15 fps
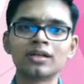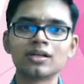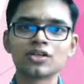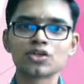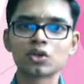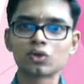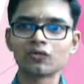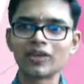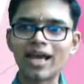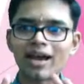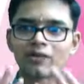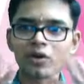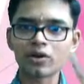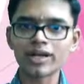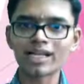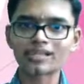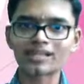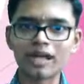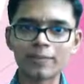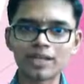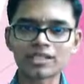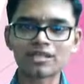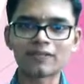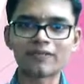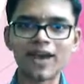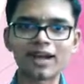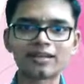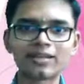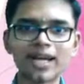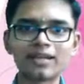So we have already established the
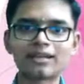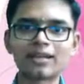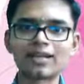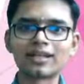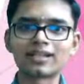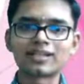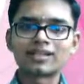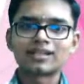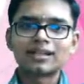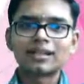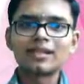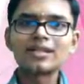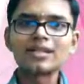fact that there is